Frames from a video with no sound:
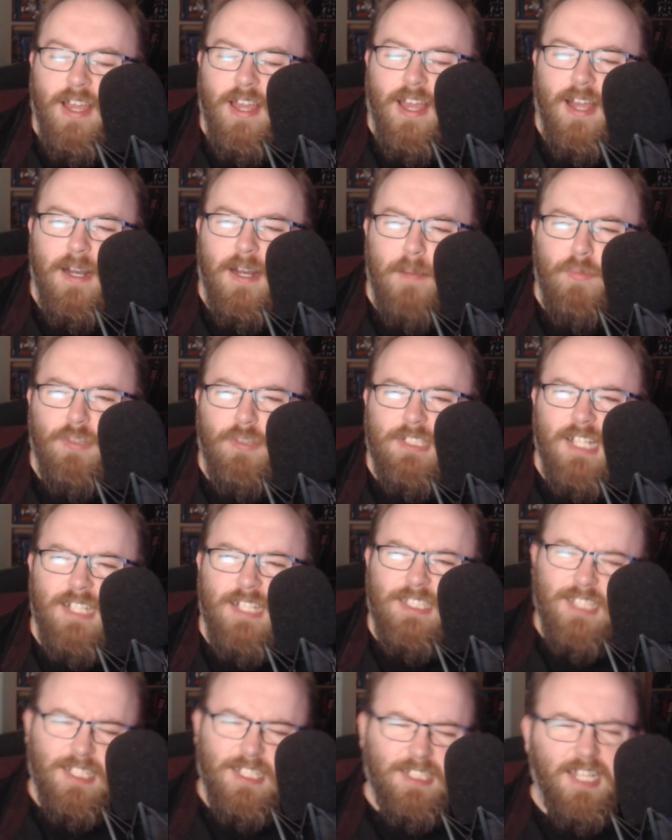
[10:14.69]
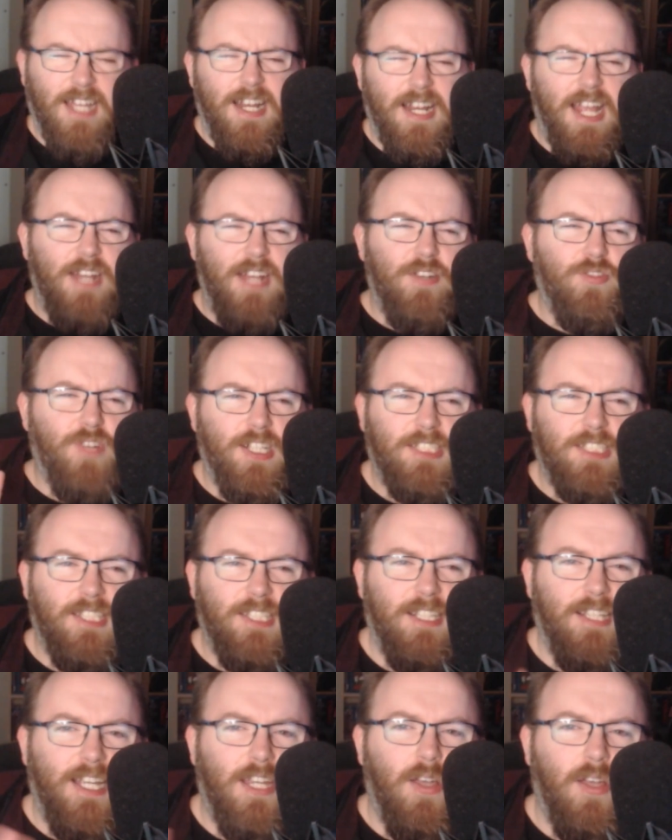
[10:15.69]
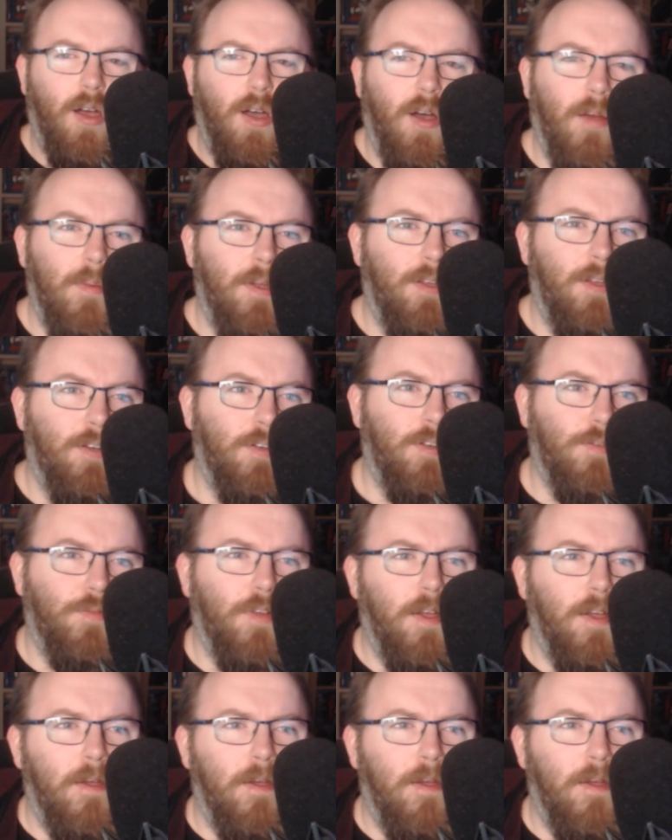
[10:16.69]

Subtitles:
And it presents this kind of interesting dichotomy of